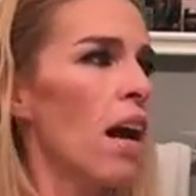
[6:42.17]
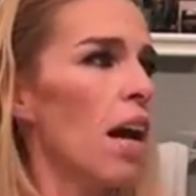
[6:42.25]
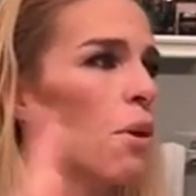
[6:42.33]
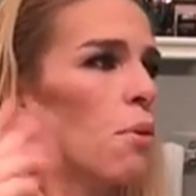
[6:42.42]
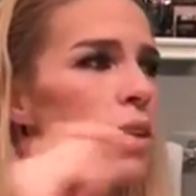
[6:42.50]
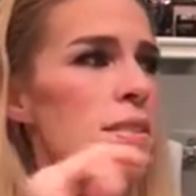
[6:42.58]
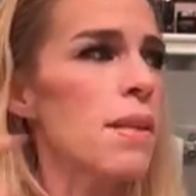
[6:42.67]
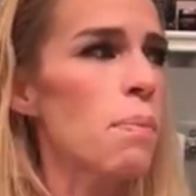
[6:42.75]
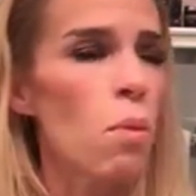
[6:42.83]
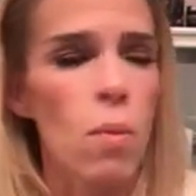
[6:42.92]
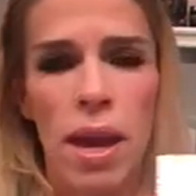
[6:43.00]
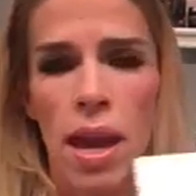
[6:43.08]
I don't want to step
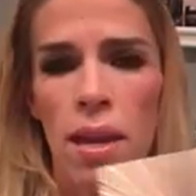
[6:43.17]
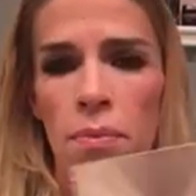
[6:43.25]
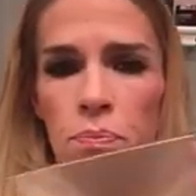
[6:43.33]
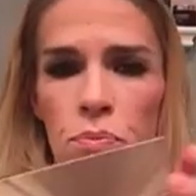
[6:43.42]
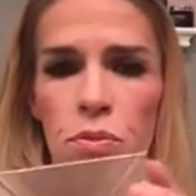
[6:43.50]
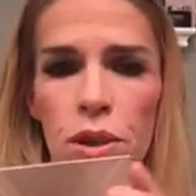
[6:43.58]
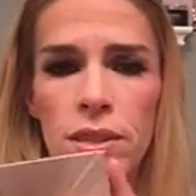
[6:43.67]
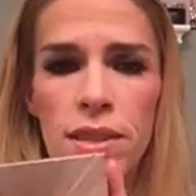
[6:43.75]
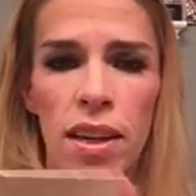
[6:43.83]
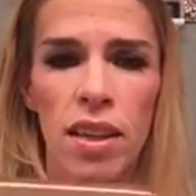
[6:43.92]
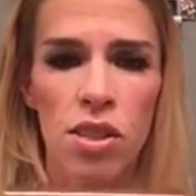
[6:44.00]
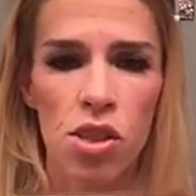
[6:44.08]
away for a
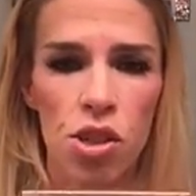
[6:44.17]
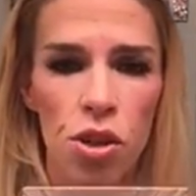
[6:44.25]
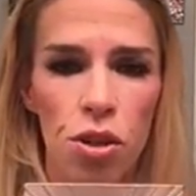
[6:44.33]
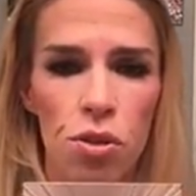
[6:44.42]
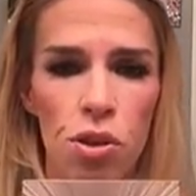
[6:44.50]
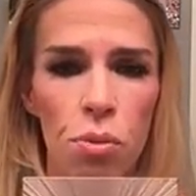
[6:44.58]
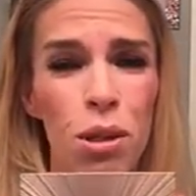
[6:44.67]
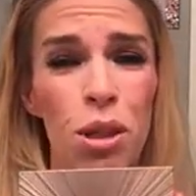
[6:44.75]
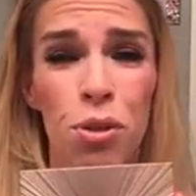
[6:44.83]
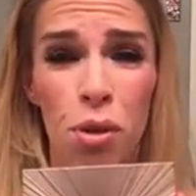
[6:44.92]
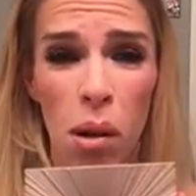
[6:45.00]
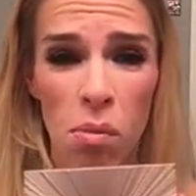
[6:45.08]
second to show you. So, but
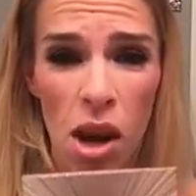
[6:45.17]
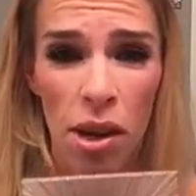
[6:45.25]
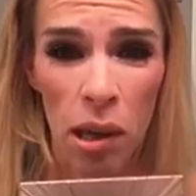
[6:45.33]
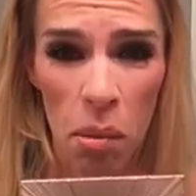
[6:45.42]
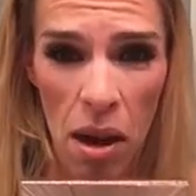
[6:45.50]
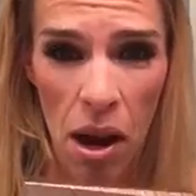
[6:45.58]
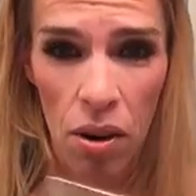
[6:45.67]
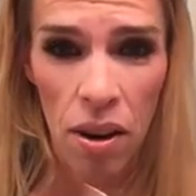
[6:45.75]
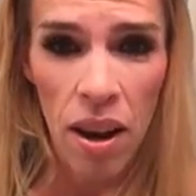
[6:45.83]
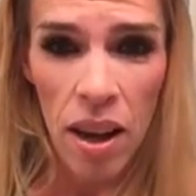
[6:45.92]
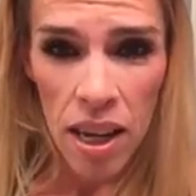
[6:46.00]
you know what I'm talking about.